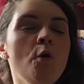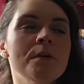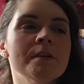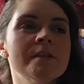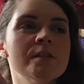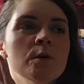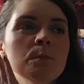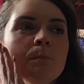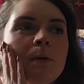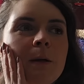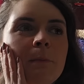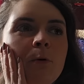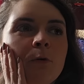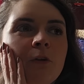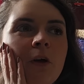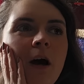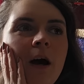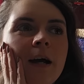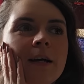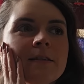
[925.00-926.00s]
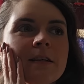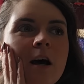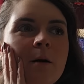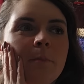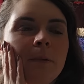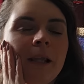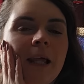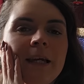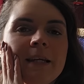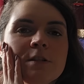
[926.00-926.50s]
in some people's eyes, a
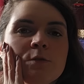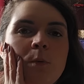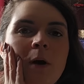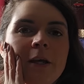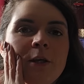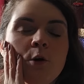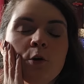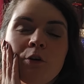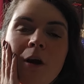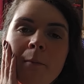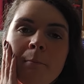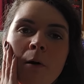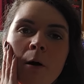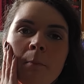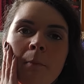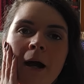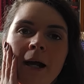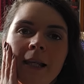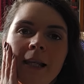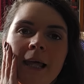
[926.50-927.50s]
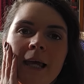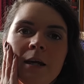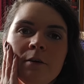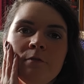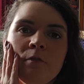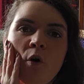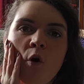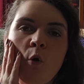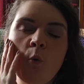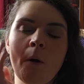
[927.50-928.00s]
place where your grandma might
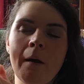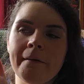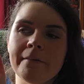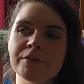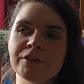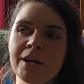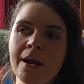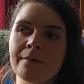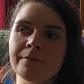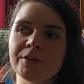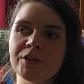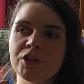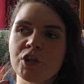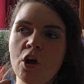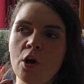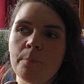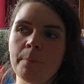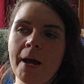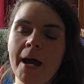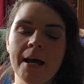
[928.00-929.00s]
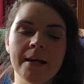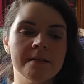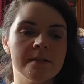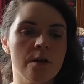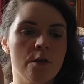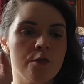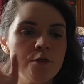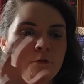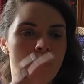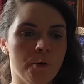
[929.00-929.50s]
live or where a charity shop has
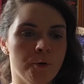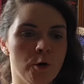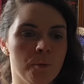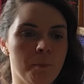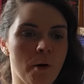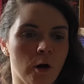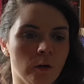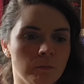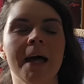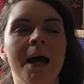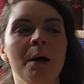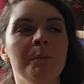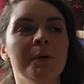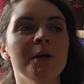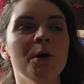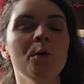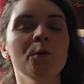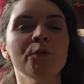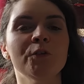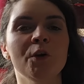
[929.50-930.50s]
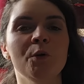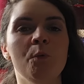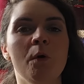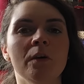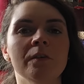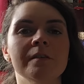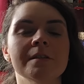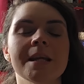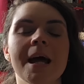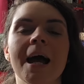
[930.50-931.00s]
thrown up on. And we also
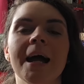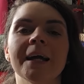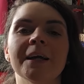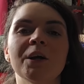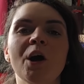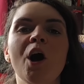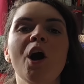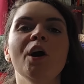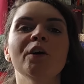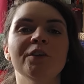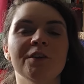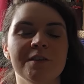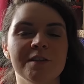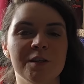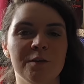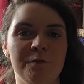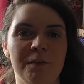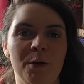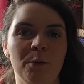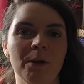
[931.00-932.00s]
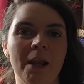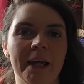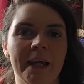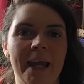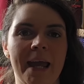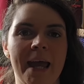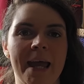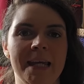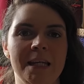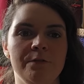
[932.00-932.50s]
wanted our garden to feel like a
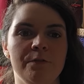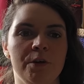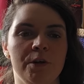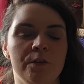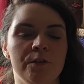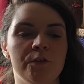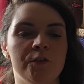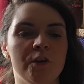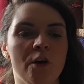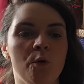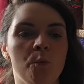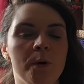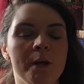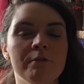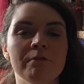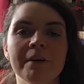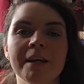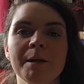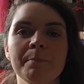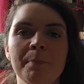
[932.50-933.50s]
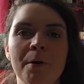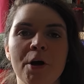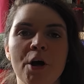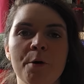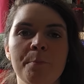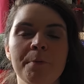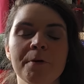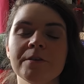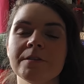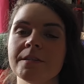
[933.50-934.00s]
haven. So we
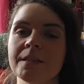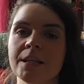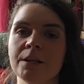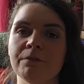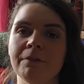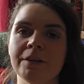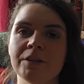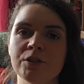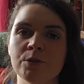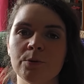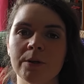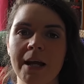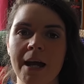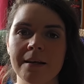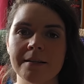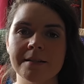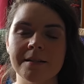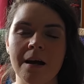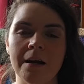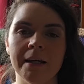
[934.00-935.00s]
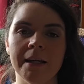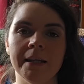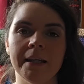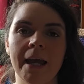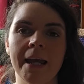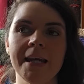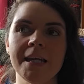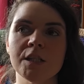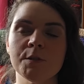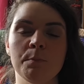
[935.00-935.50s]
repurposed the original cast iron
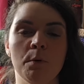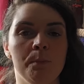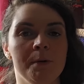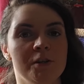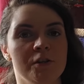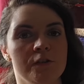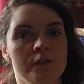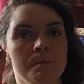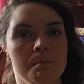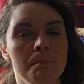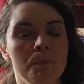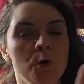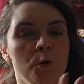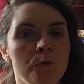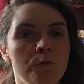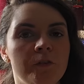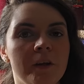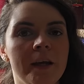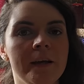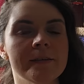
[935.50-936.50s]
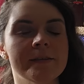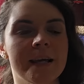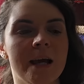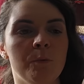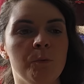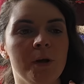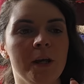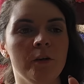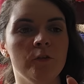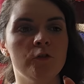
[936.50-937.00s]
gate, but we just moved it and
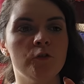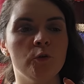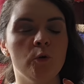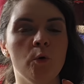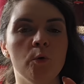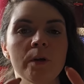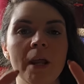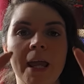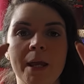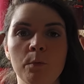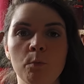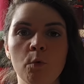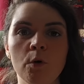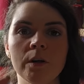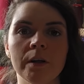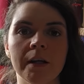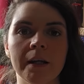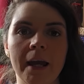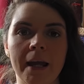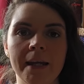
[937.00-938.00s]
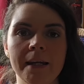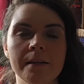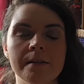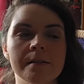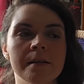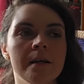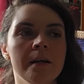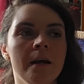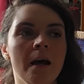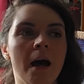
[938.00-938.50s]
we installed a wooden gate
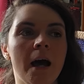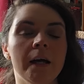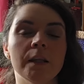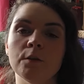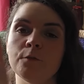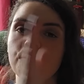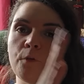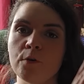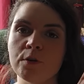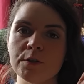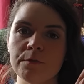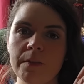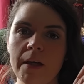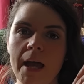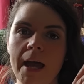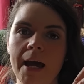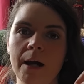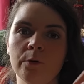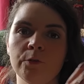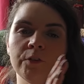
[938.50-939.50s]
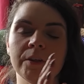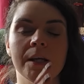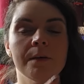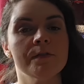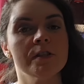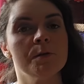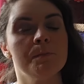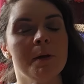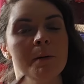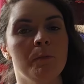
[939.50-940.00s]
at the front of the house to give
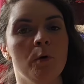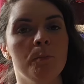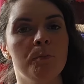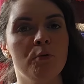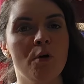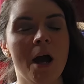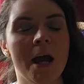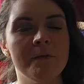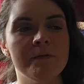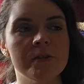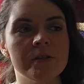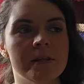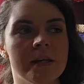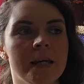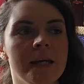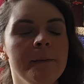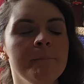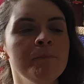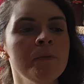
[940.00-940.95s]
us a bit more privacy.